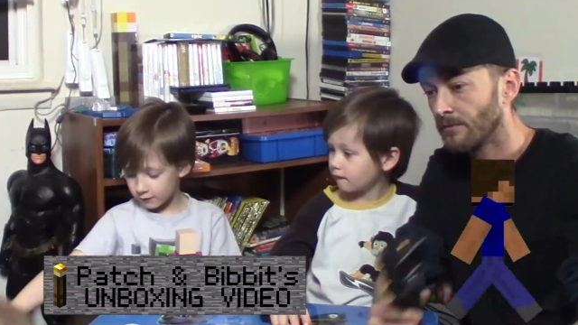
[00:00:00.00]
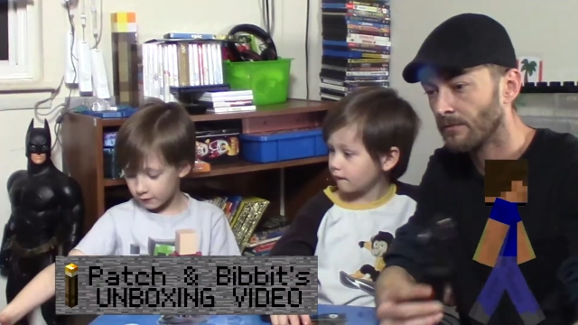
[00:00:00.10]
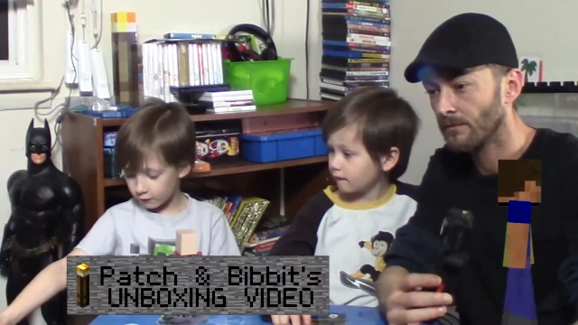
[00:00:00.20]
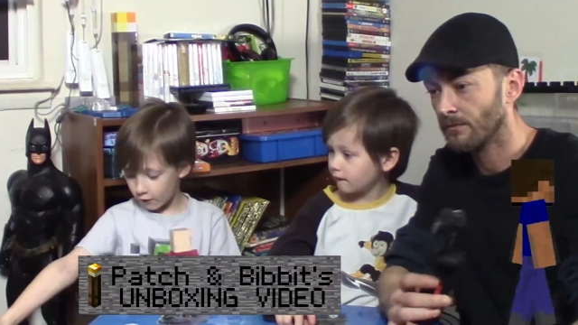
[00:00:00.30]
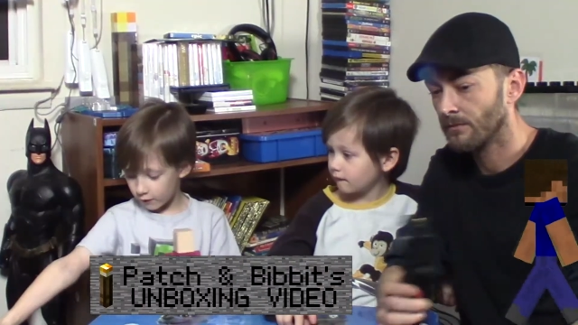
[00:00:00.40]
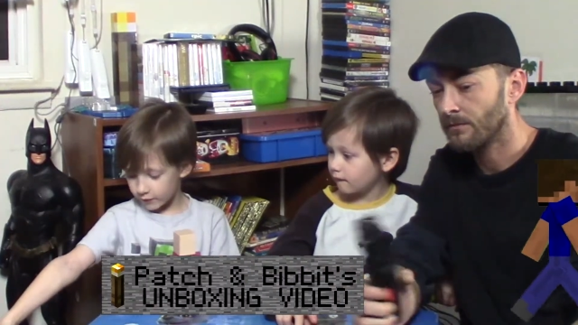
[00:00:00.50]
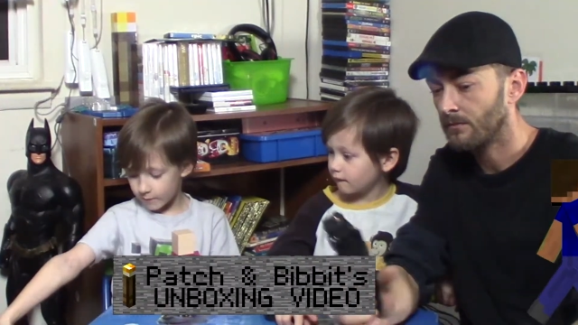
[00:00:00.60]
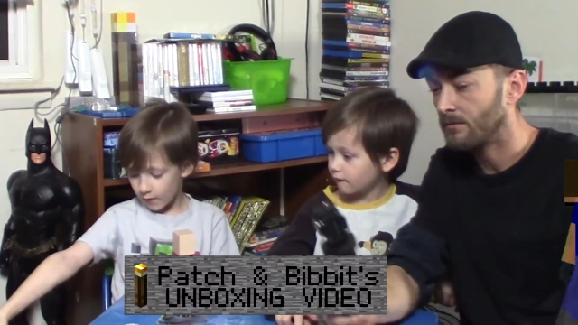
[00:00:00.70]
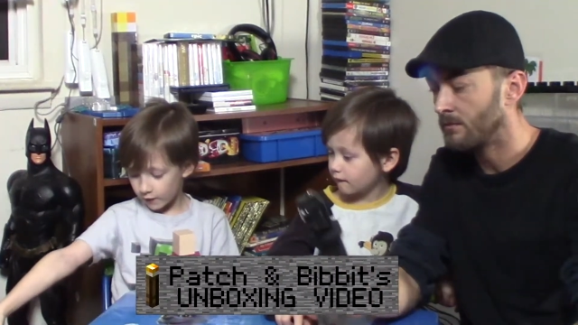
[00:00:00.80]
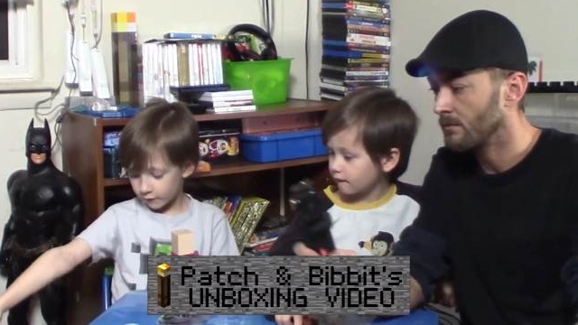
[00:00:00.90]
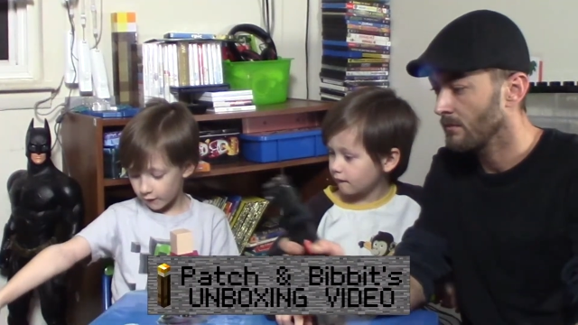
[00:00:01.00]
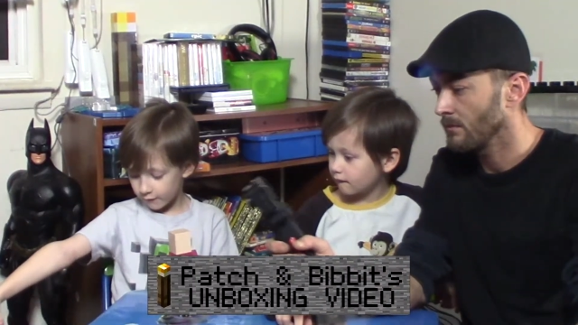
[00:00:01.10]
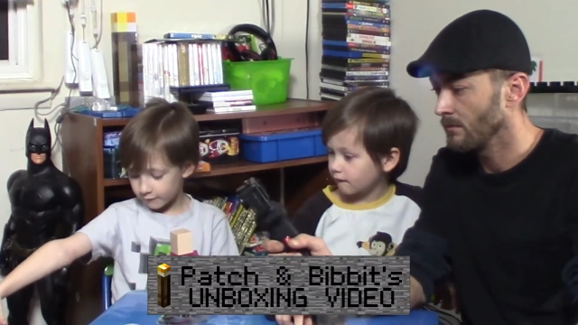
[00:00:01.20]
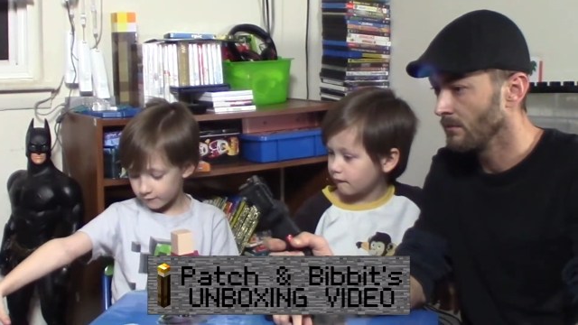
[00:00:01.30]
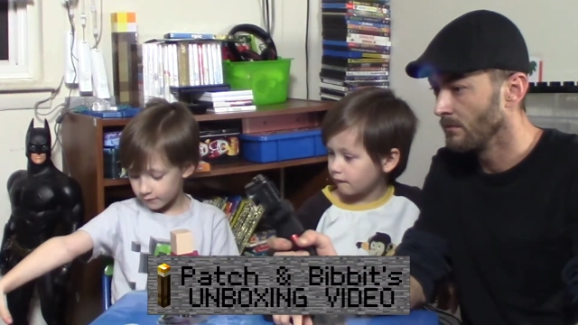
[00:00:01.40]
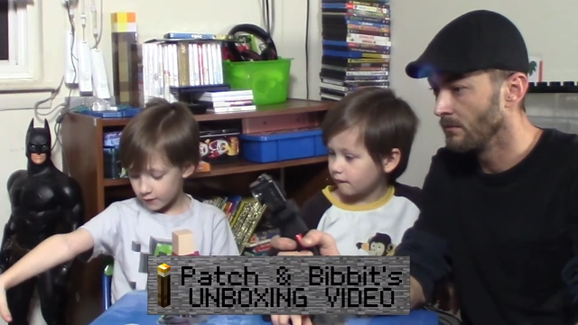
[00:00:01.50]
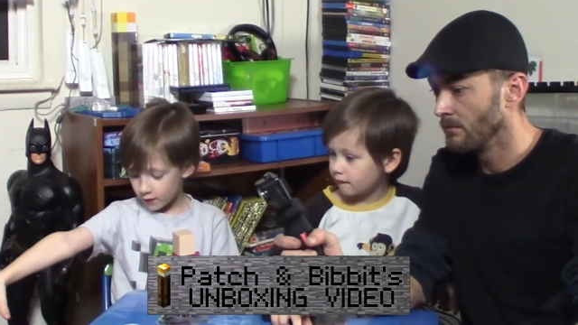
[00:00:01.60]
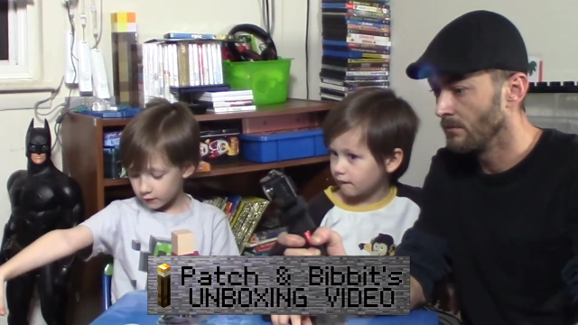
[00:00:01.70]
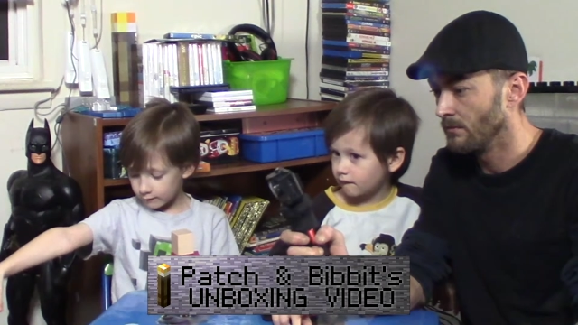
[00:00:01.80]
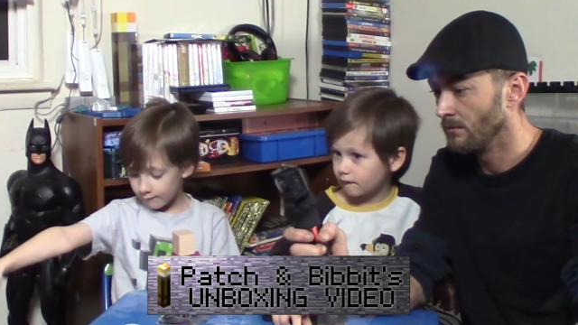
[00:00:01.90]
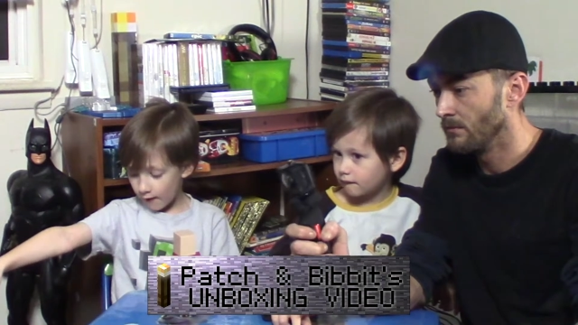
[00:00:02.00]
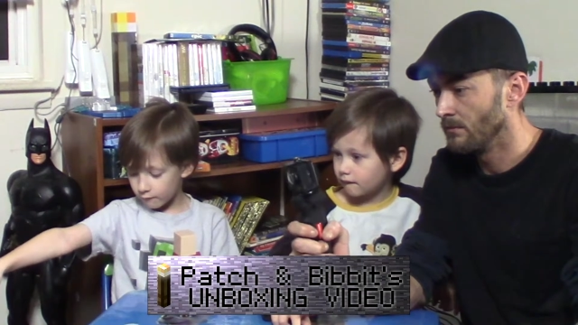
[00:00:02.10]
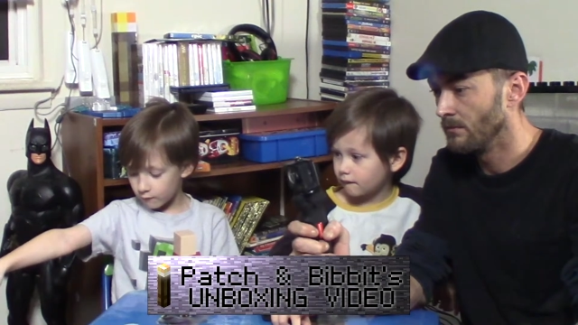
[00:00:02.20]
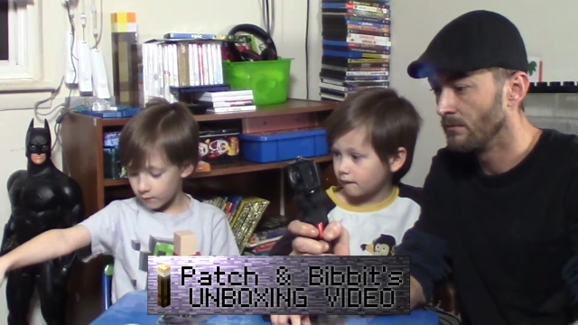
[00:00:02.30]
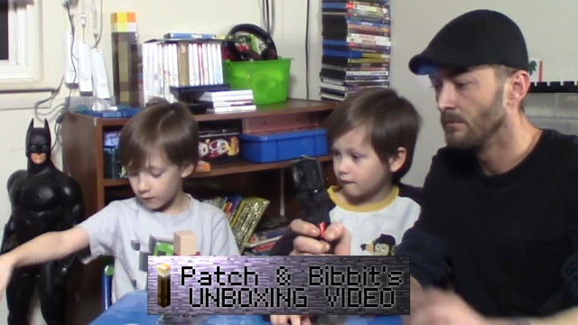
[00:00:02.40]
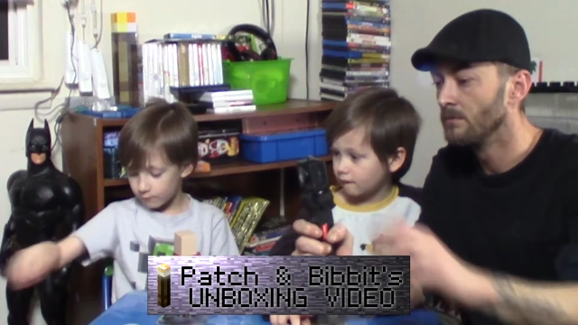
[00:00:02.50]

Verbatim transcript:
Speaker 1: is called the Minecraft Survival Mode